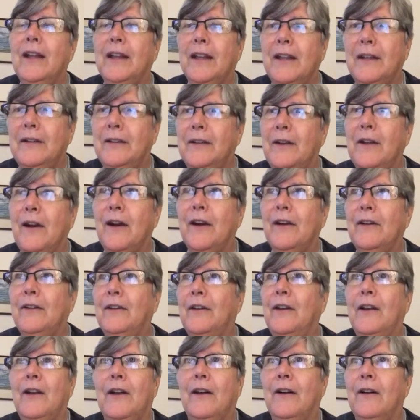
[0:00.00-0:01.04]

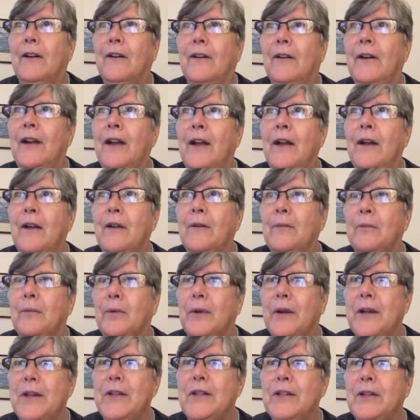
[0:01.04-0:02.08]
kindergarten, no,
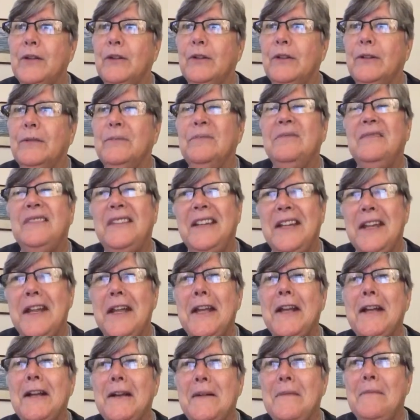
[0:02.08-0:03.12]
preschool,
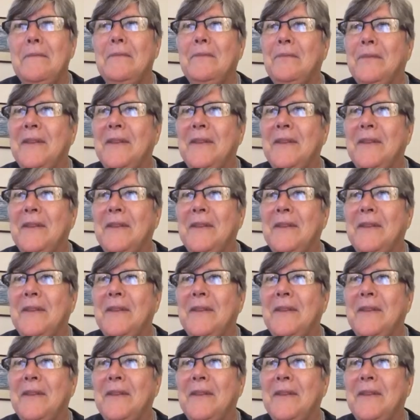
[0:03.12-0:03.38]
yeah.